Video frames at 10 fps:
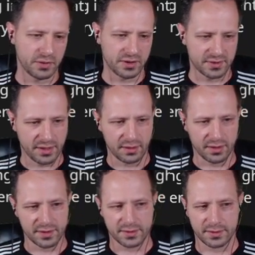Because hey,
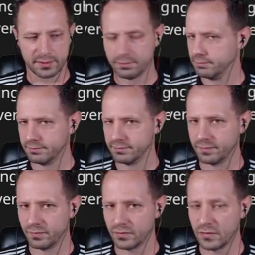that's
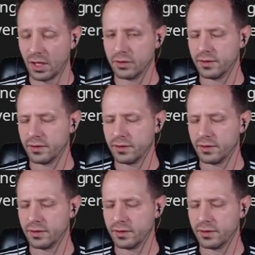uh,